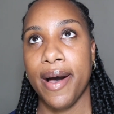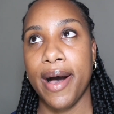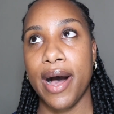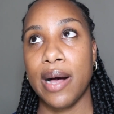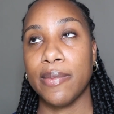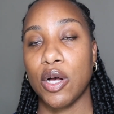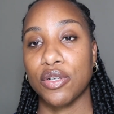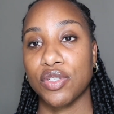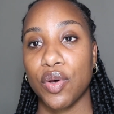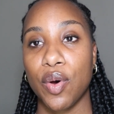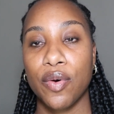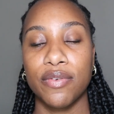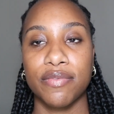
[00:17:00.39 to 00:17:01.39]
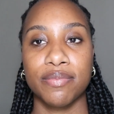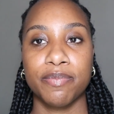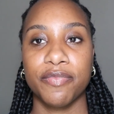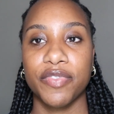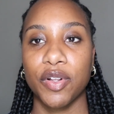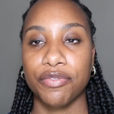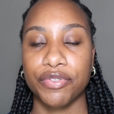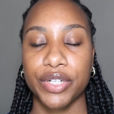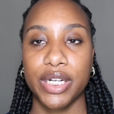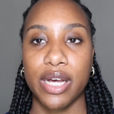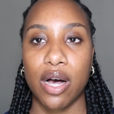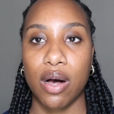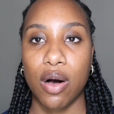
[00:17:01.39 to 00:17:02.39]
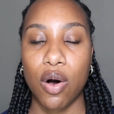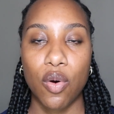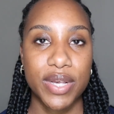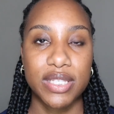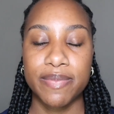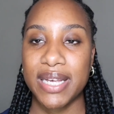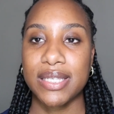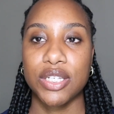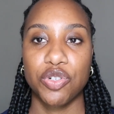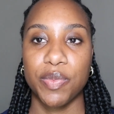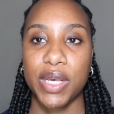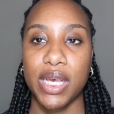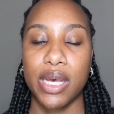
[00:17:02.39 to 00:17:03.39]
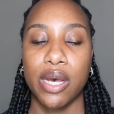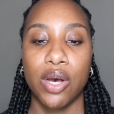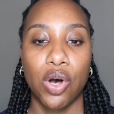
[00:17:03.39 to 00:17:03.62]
Um, also, feel free to always message me